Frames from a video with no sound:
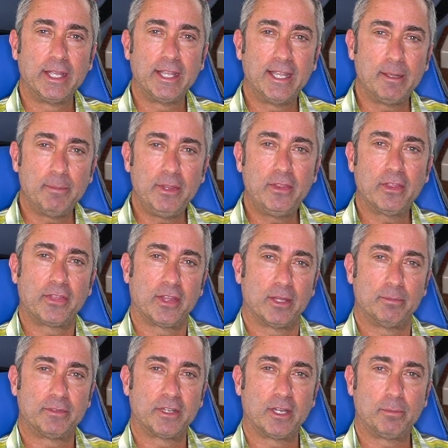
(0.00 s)
give me the
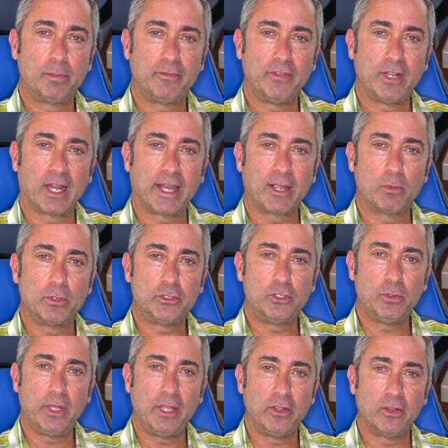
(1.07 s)
thumbs up if you like what
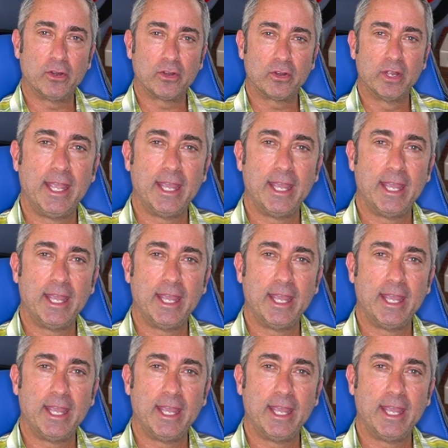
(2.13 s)
you hear,